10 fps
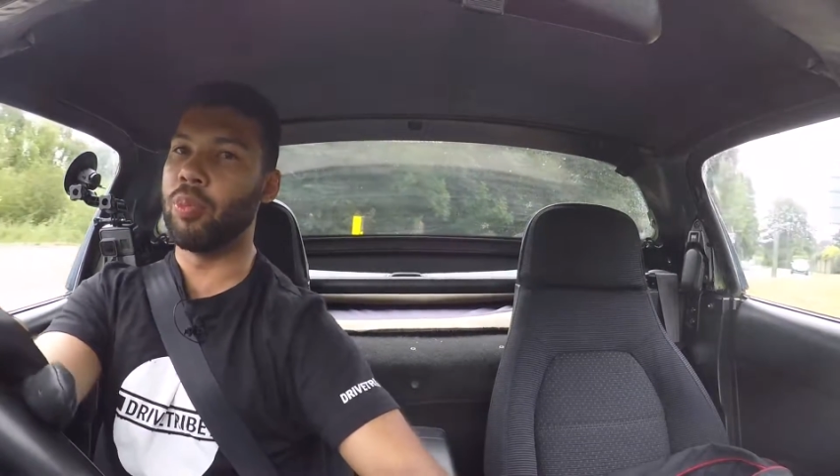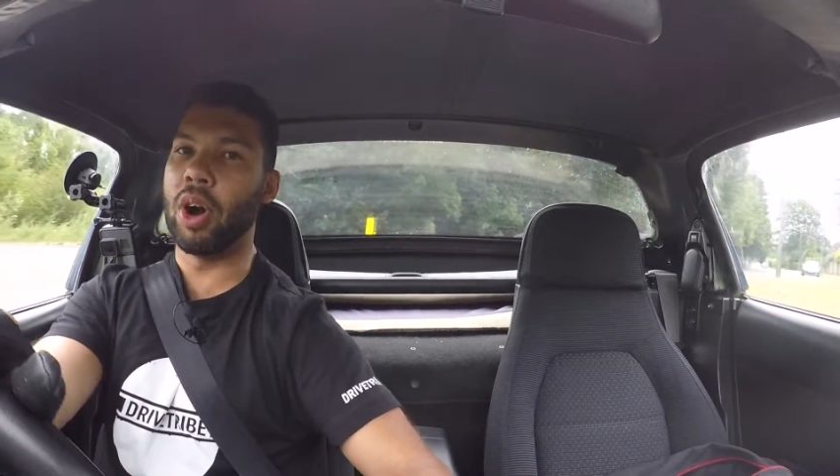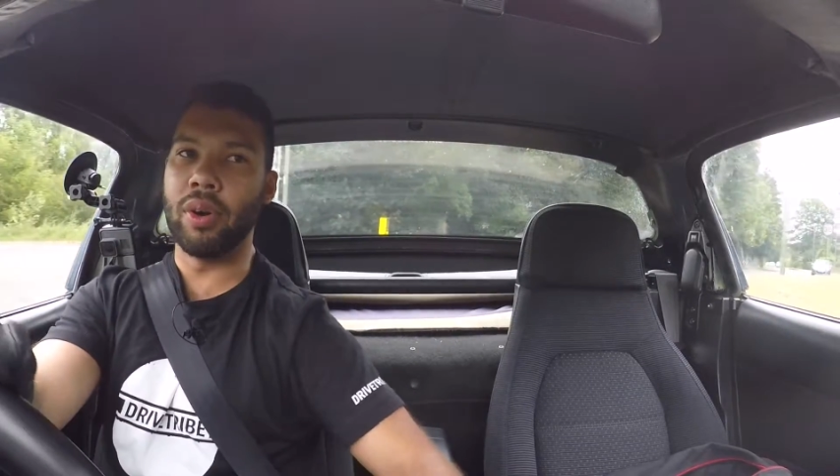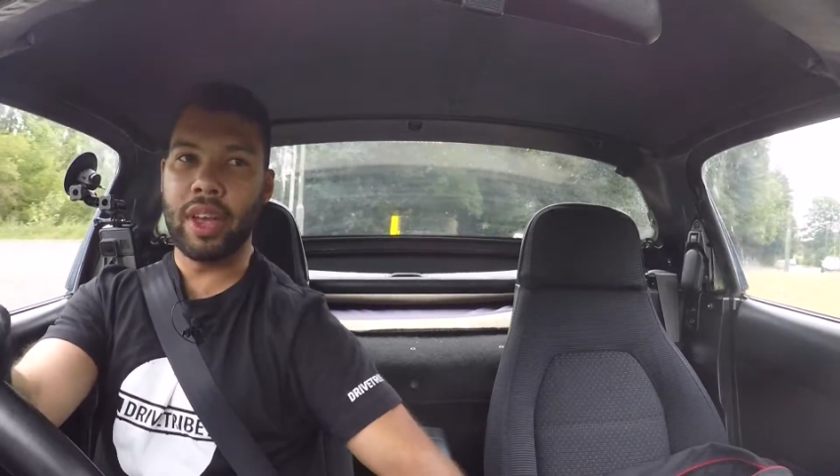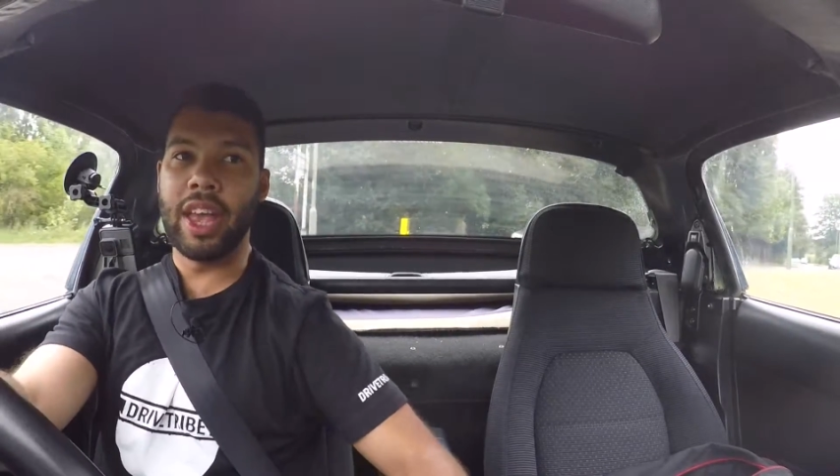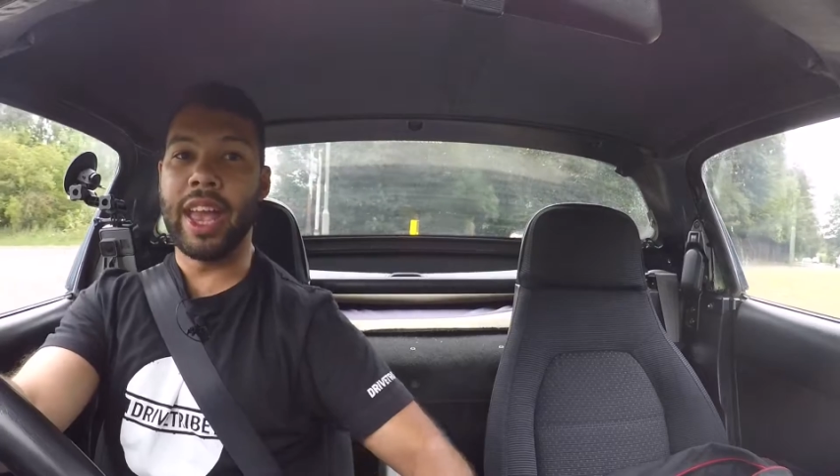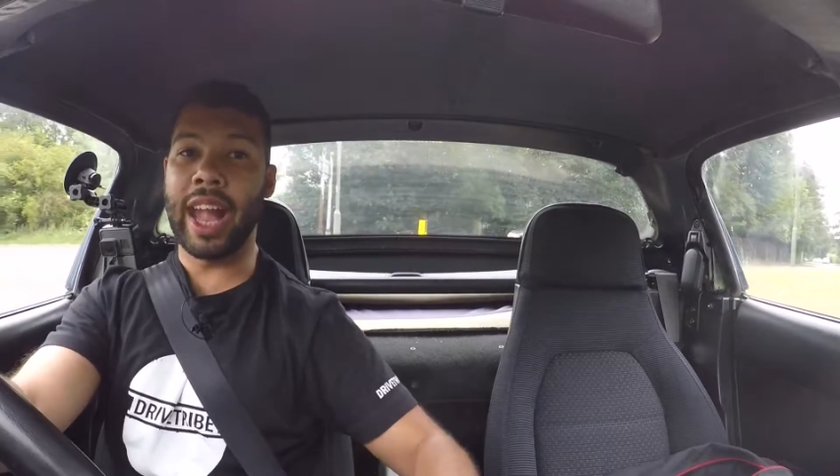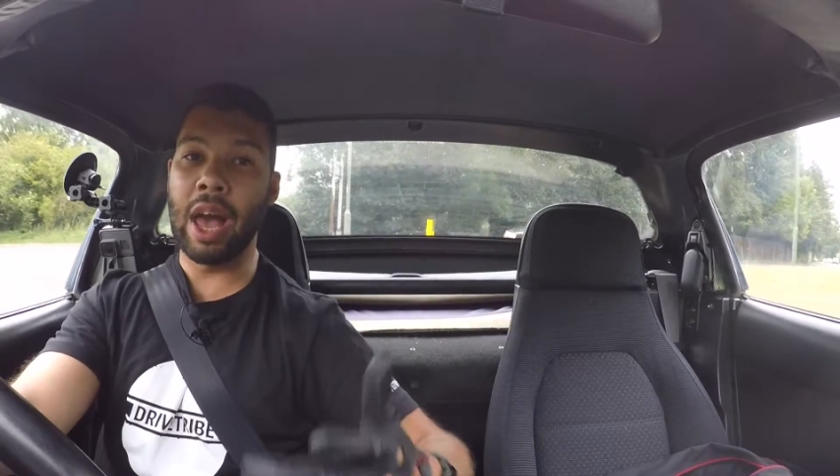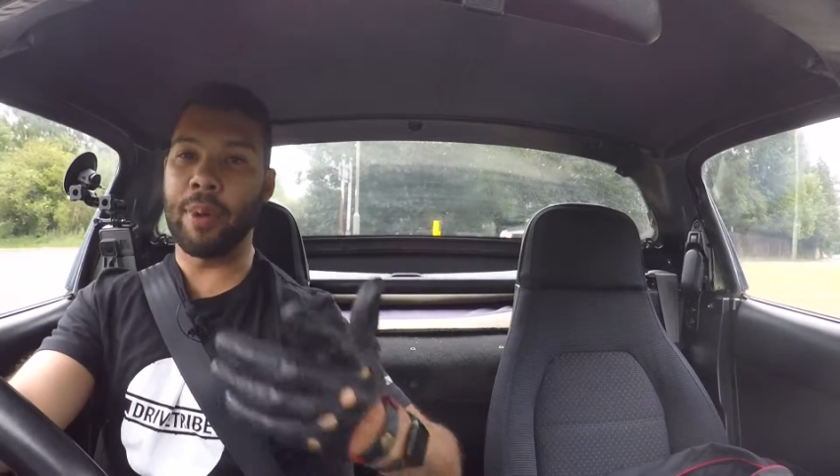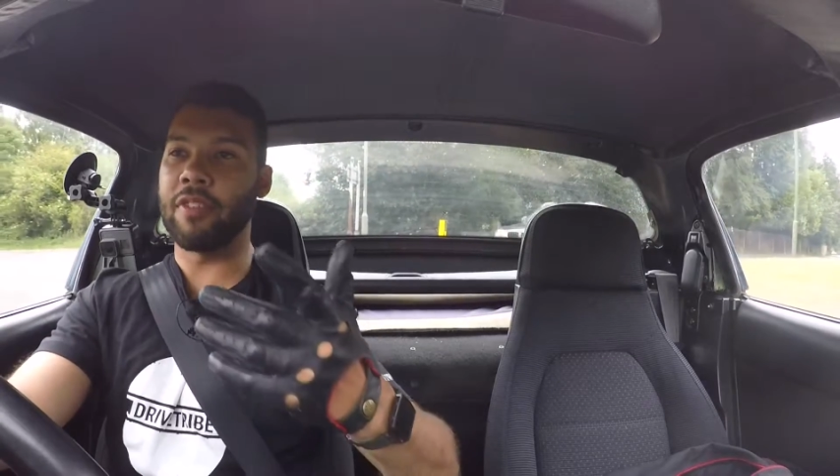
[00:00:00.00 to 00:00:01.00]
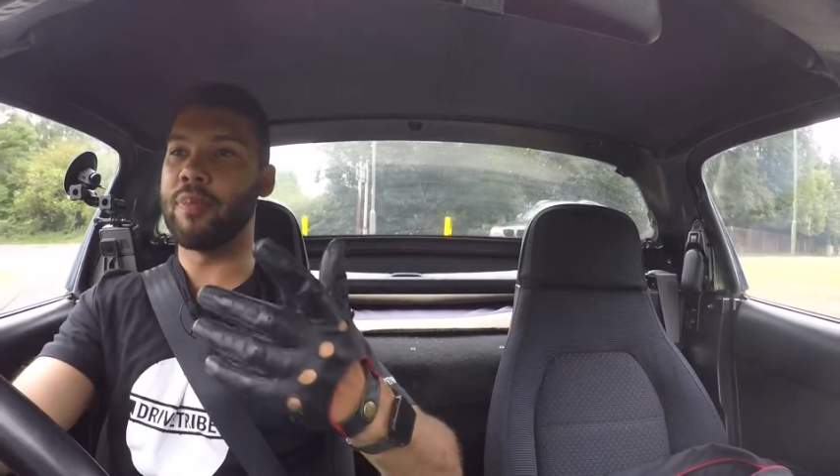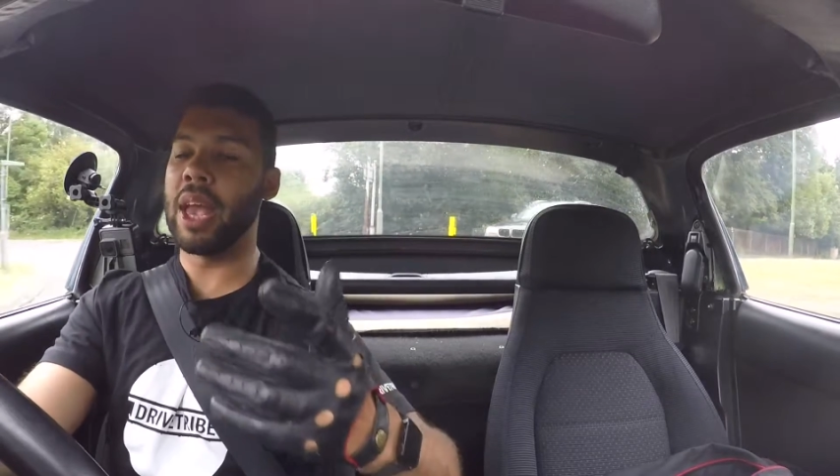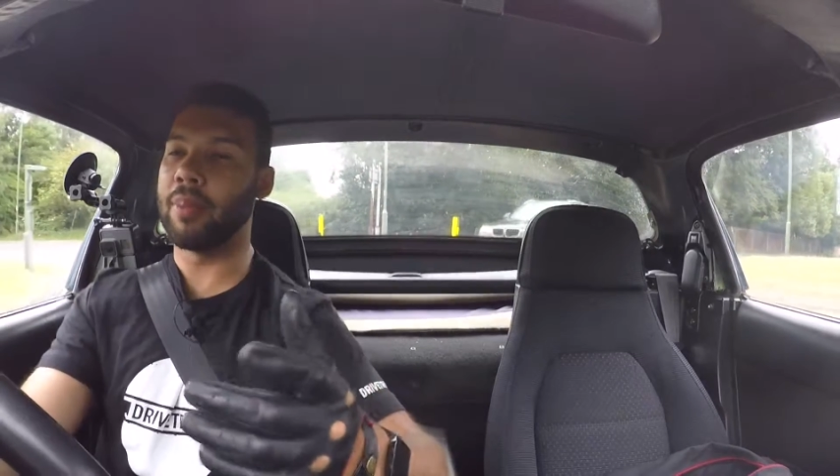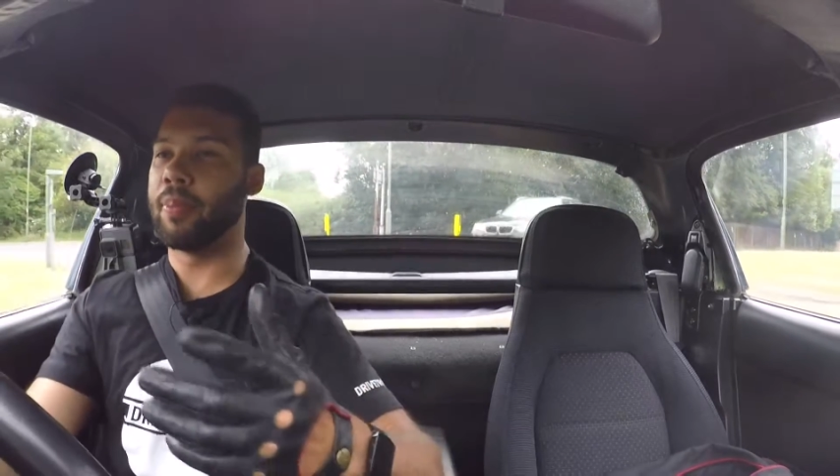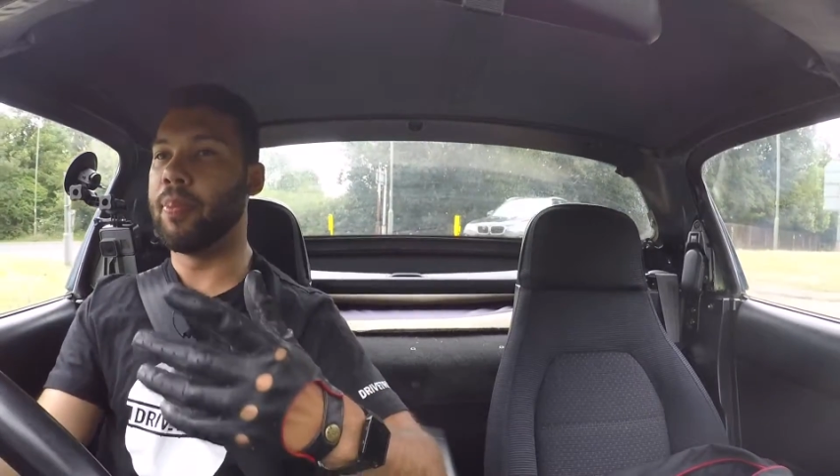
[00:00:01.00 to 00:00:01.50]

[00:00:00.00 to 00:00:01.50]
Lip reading: Well, it can be for me